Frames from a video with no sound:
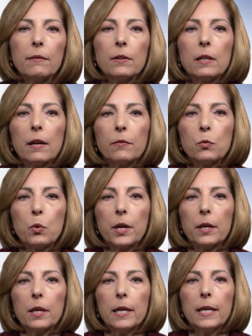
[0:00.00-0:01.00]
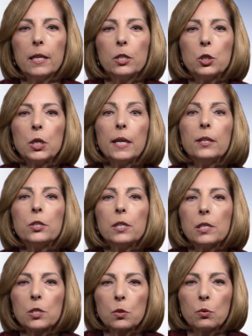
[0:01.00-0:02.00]
a loved one,
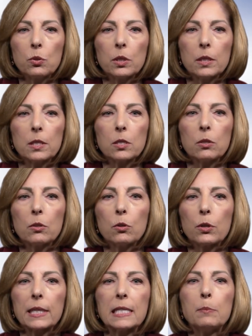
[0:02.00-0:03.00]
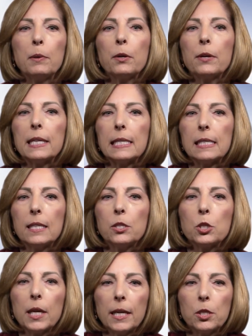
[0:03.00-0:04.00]
changing schools, or experiencing
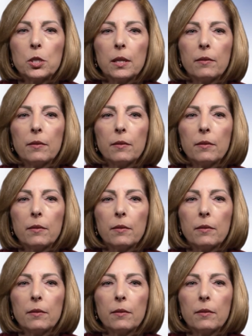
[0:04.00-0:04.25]
change in the